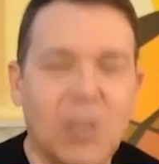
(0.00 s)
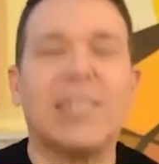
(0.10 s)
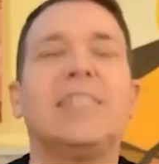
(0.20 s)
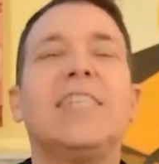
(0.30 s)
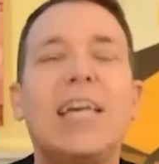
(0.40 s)

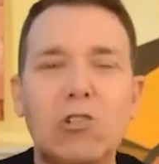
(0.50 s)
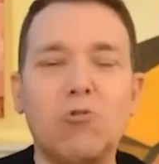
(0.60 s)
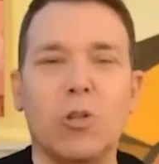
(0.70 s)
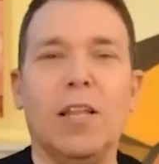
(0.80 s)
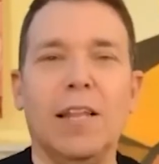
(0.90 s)
because a
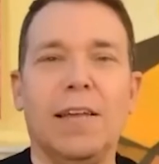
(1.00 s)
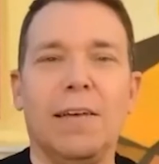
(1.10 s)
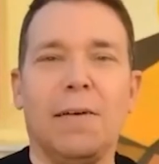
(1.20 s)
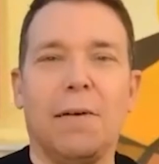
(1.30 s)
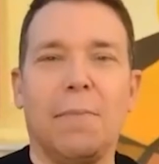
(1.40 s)
central
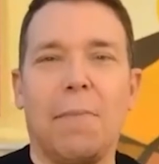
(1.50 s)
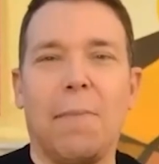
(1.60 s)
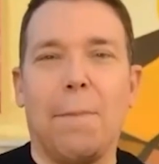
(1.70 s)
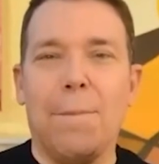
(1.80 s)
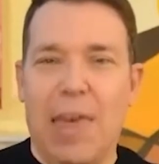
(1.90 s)

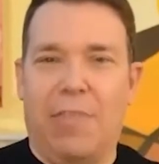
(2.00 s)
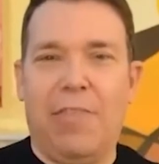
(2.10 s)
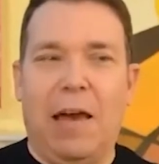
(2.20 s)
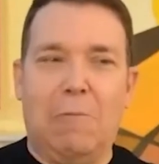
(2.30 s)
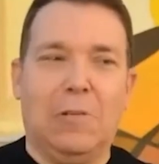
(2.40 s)

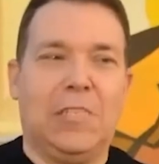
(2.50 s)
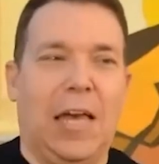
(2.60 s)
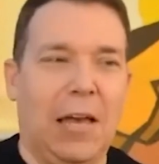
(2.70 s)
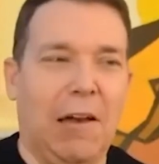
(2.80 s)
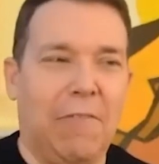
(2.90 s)
myth, I would
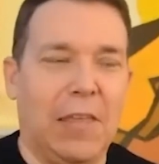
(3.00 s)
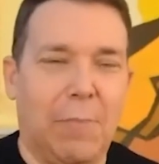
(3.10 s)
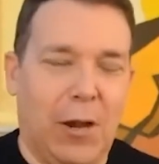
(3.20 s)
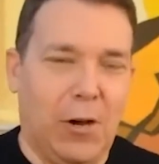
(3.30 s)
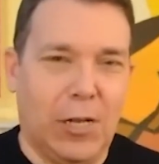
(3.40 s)
say, of
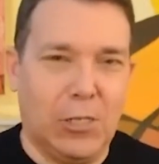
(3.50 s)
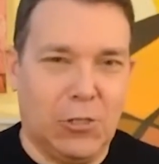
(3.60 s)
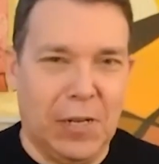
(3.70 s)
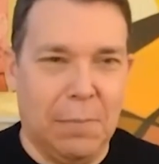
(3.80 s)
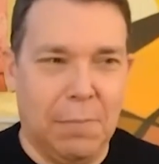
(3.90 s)
the
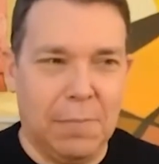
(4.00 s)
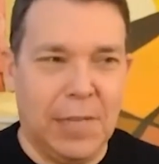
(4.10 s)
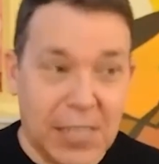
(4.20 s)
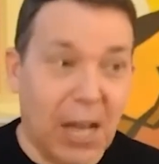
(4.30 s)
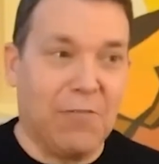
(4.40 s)
American dream
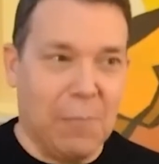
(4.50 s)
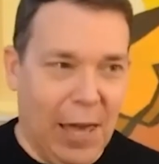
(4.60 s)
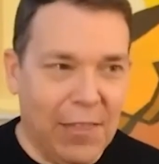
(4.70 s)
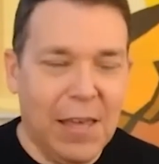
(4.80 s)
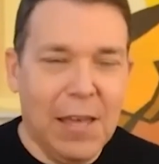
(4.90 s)
itself a
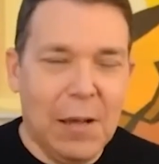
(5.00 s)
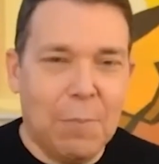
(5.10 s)
myth.